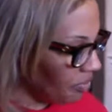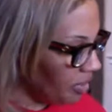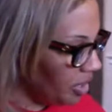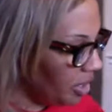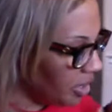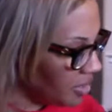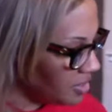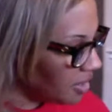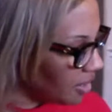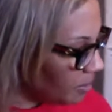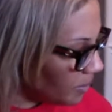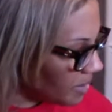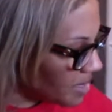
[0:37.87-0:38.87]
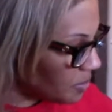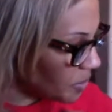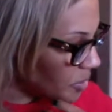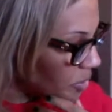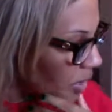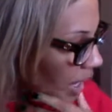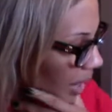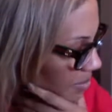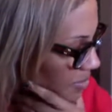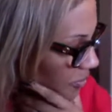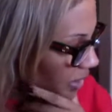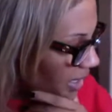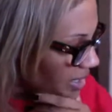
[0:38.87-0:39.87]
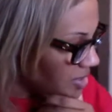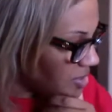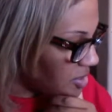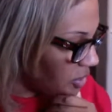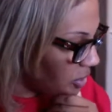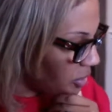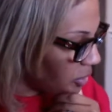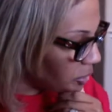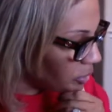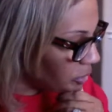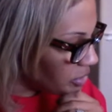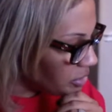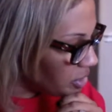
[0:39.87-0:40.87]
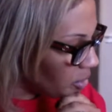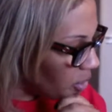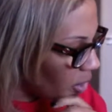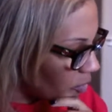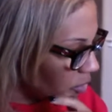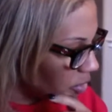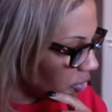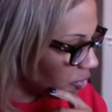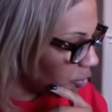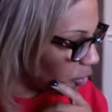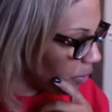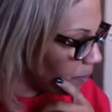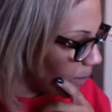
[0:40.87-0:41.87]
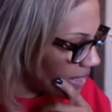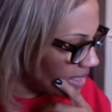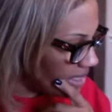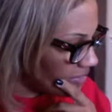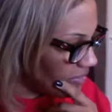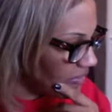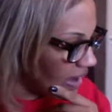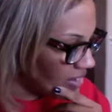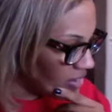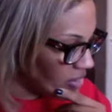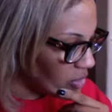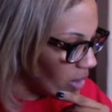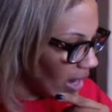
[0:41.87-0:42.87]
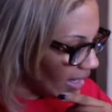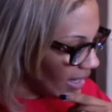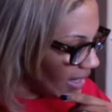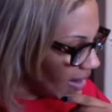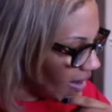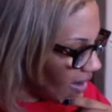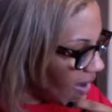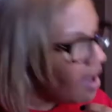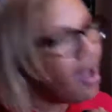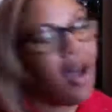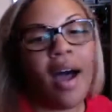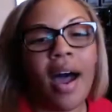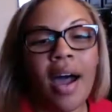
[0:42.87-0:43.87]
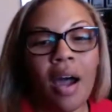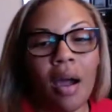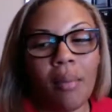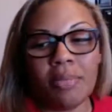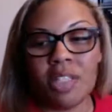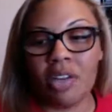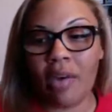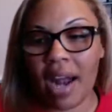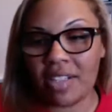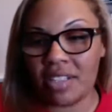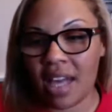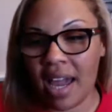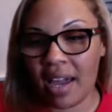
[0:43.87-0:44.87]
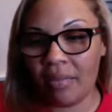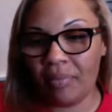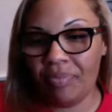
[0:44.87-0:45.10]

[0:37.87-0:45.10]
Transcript: Your syllabus prescribes for us to go over the 4 bases of effective writing. Scratch that.